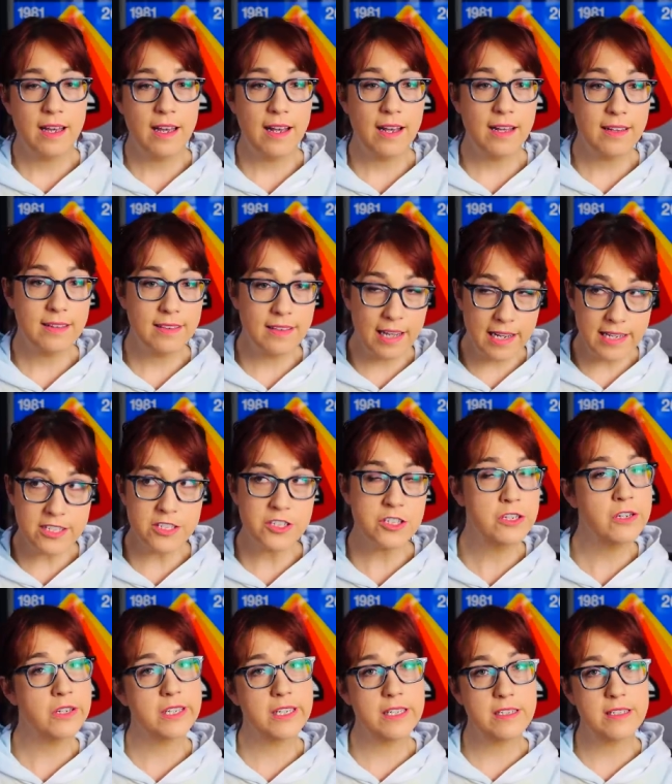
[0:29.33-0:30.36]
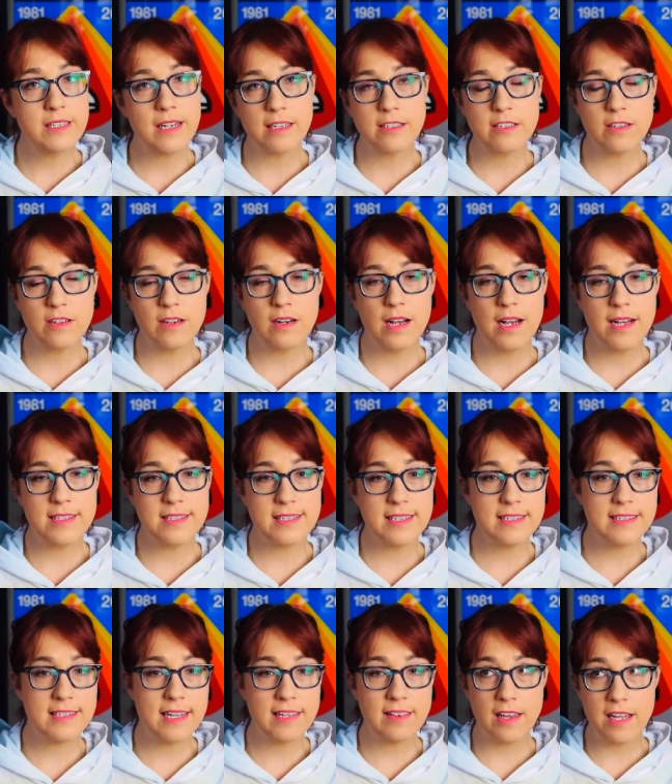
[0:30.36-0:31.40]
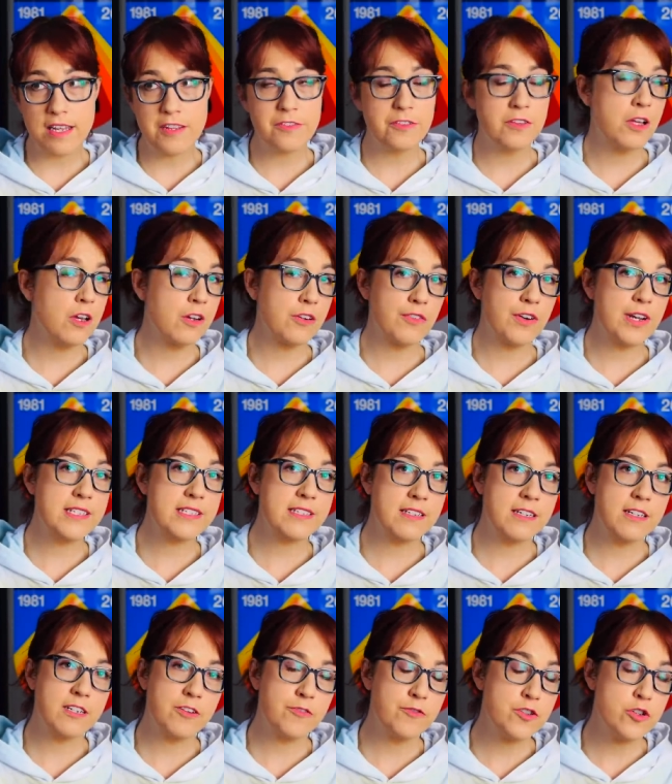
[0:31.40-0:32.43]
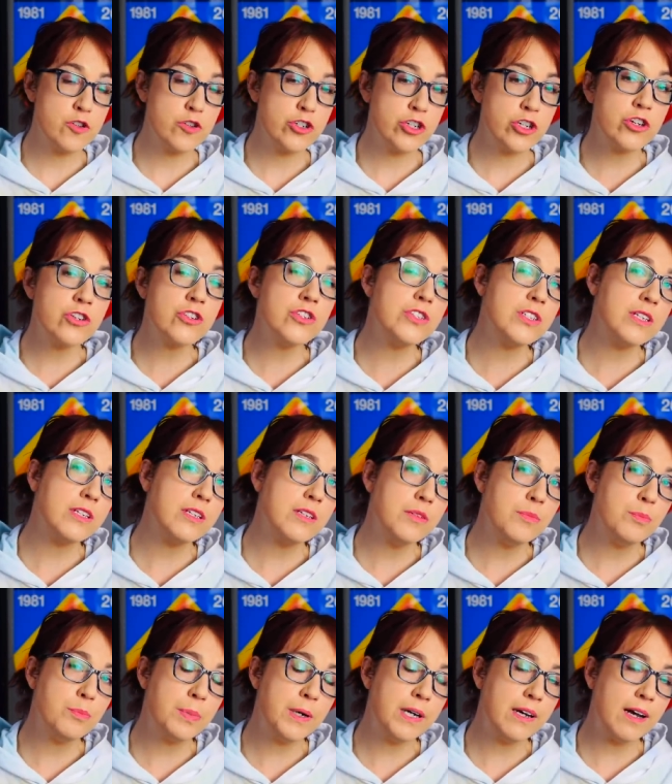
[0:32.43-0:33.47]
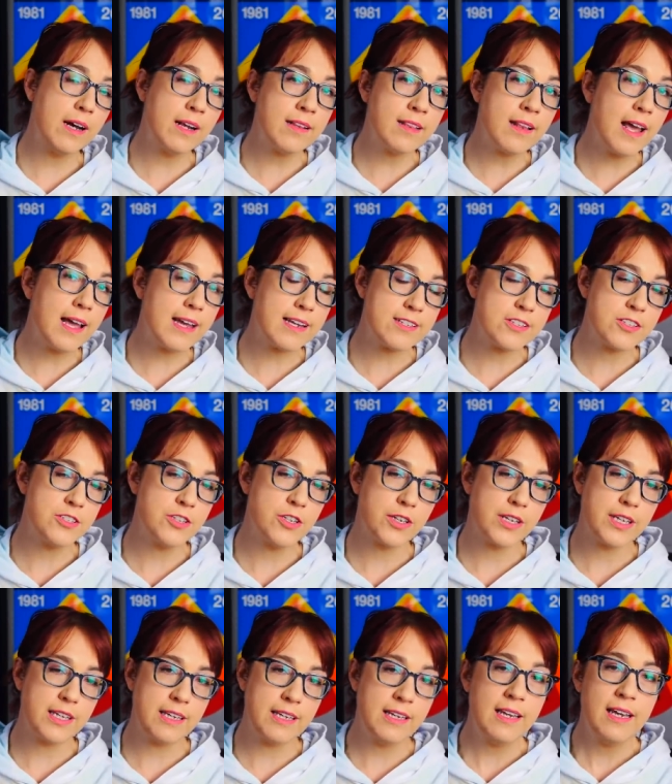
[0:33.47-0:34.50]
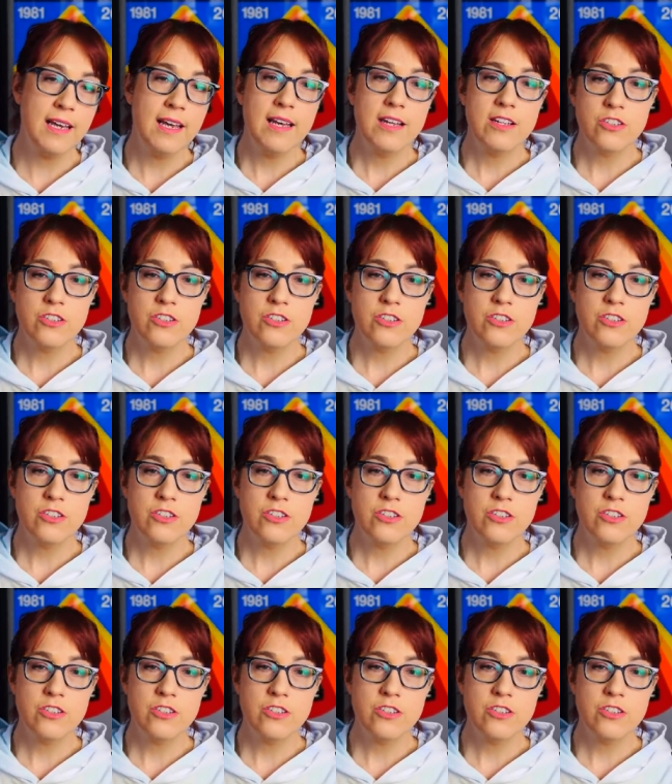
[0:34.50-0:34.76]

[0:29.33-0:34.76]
Uh, like Snooki, Dr. Oz is a lifelong resident of New Jersey, but unlike Snooki,